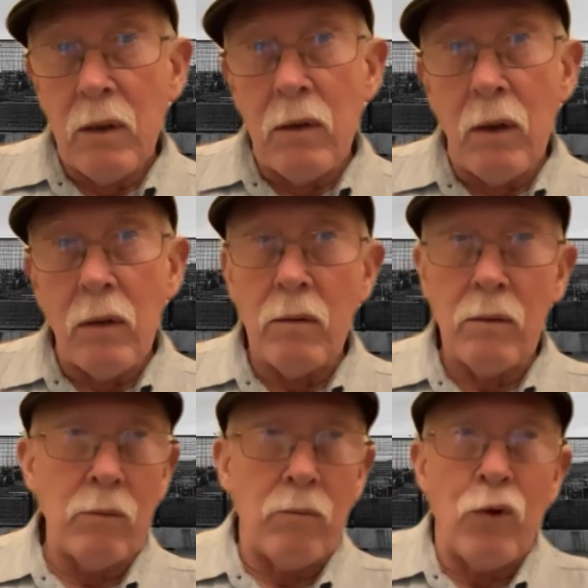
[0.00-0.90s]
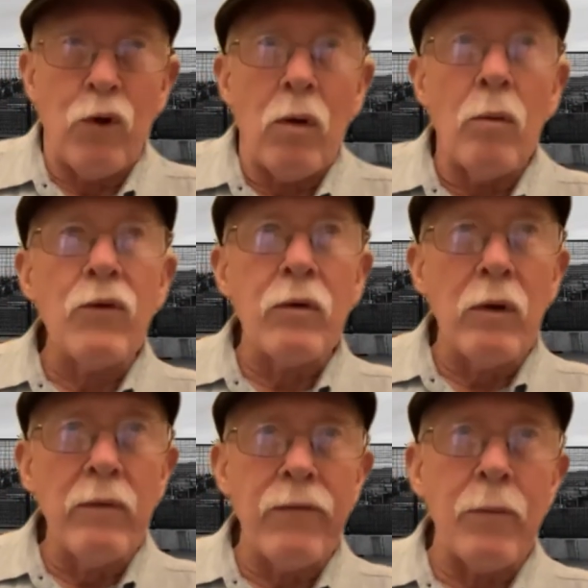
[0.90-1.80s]
You know, you can always
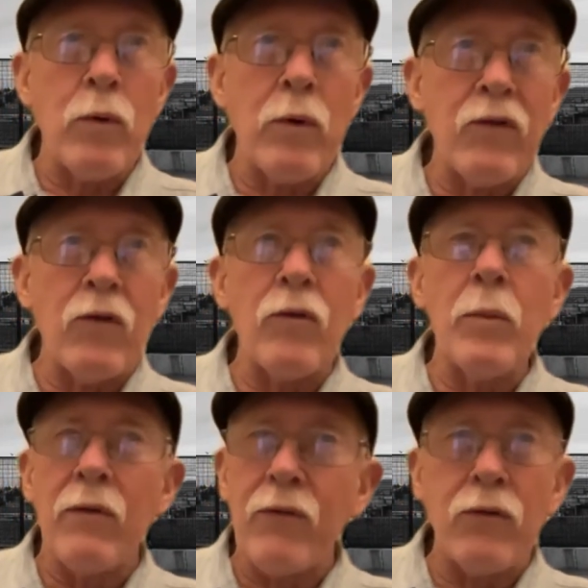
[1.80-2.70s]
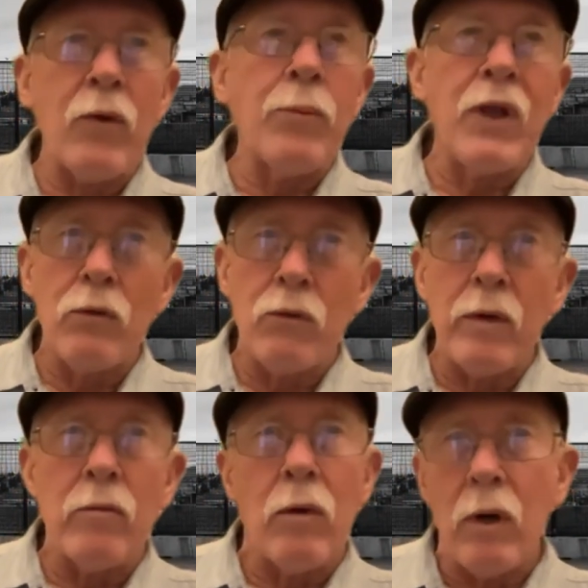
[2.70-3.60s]
learn from criticism, and if there's something you're
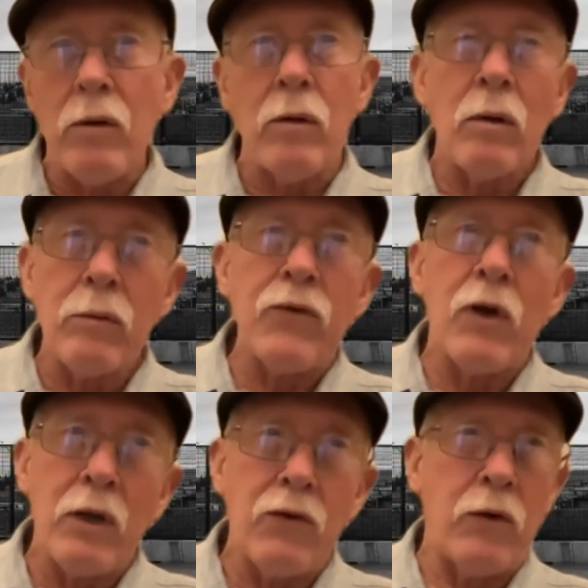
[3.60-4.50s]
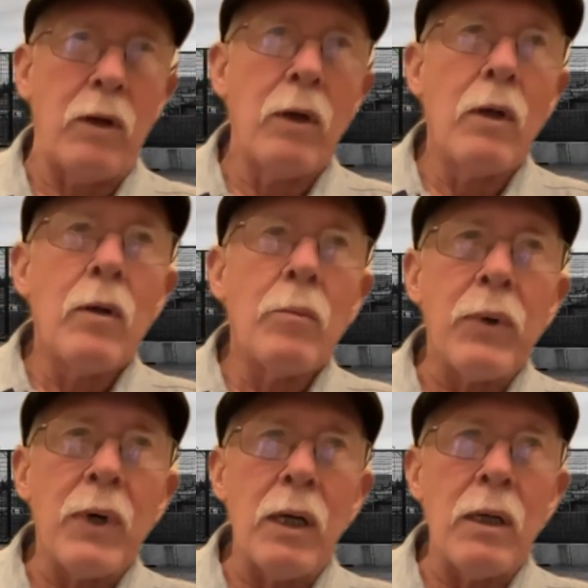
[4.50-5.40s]
doing wrong, you can always change it.
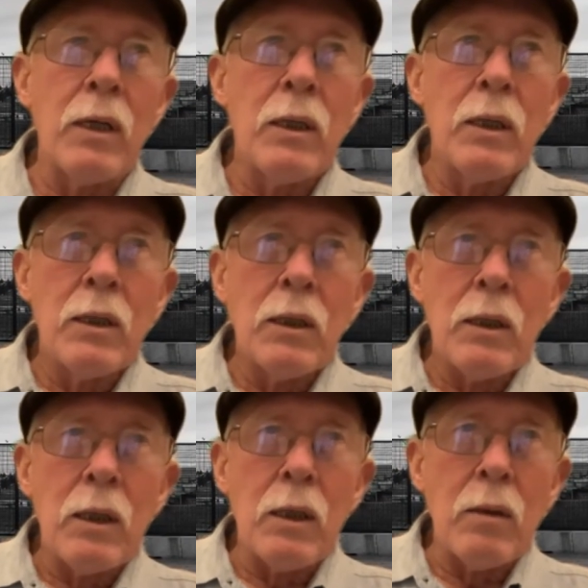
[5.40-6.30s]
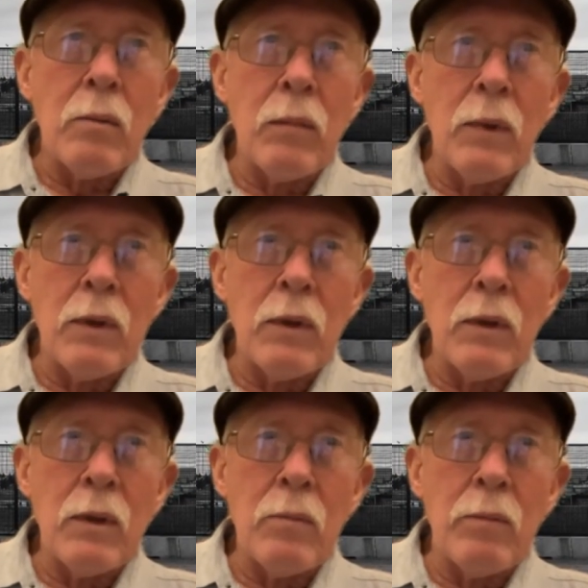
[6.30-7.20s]
But um,
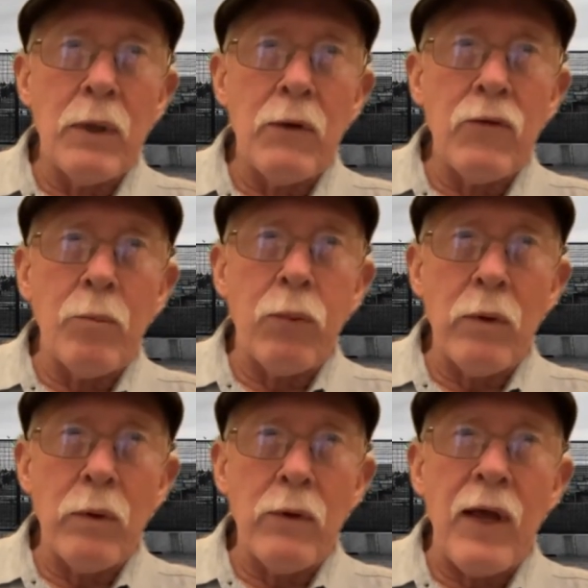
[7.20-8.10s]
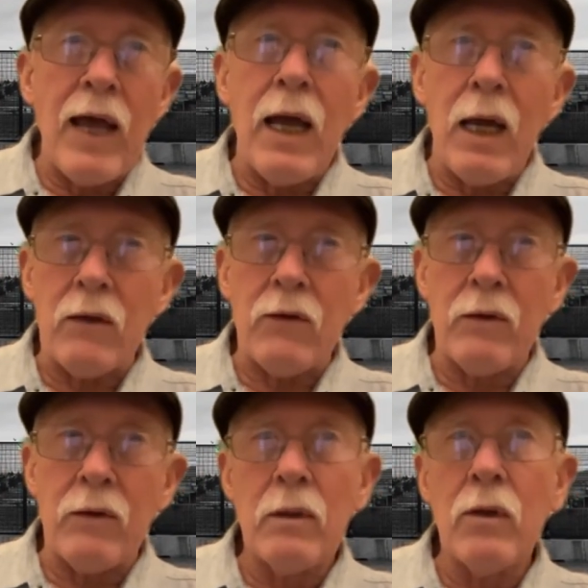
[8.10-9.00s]
but it's important to act.
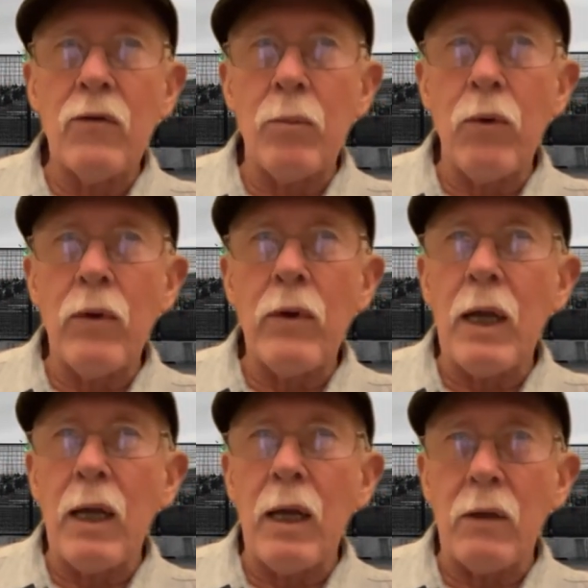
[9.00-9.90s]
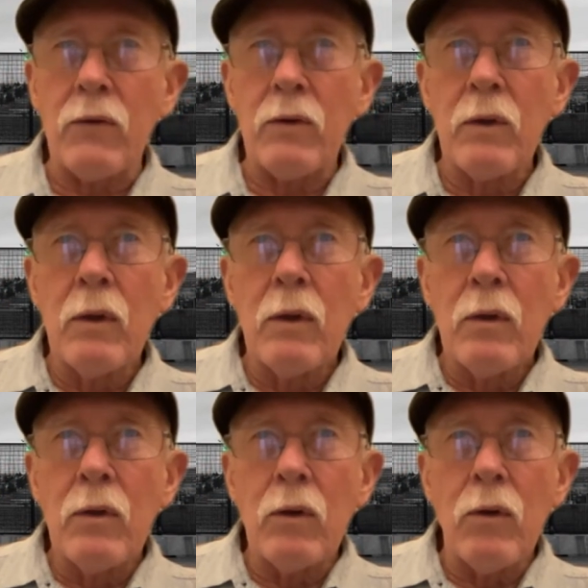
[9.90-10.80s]
It's important to act.
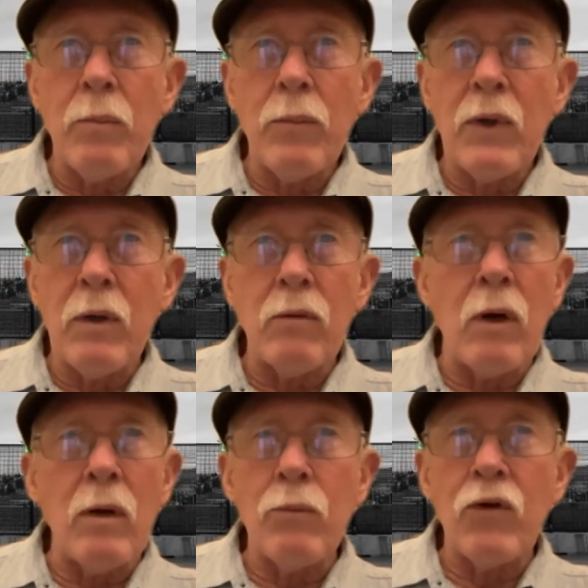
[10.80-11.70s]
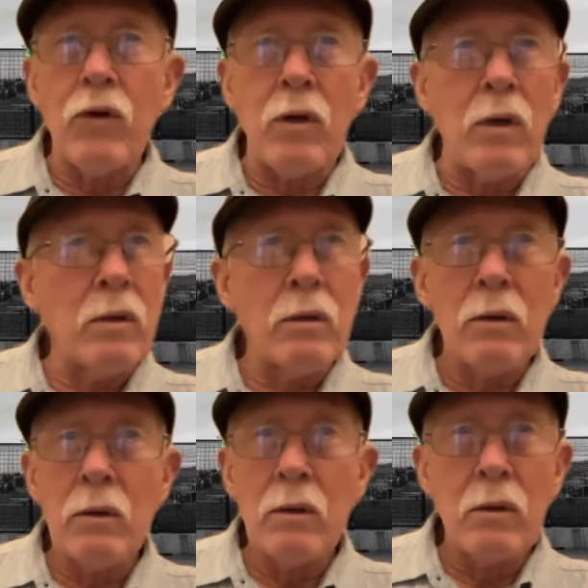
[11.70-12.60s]
You know, don't be an armchair
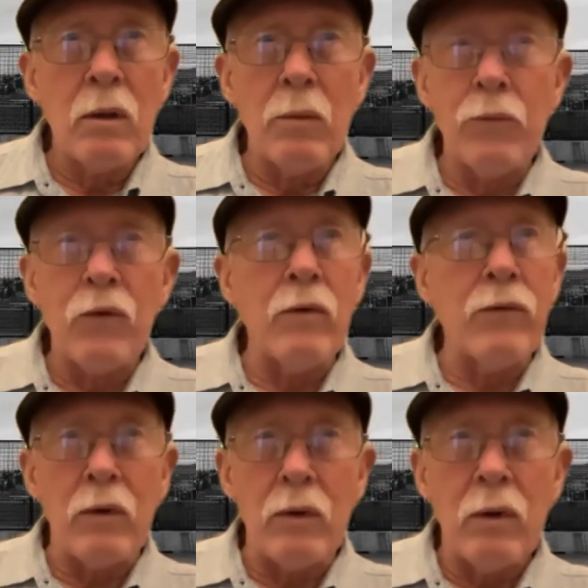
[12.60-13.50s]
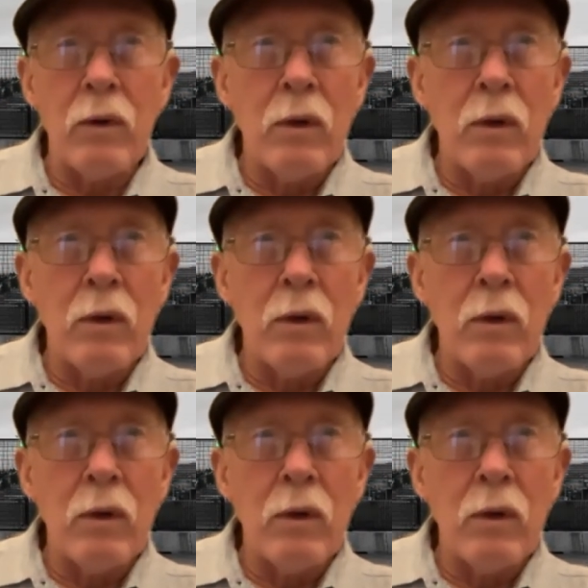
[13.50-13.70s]
observer.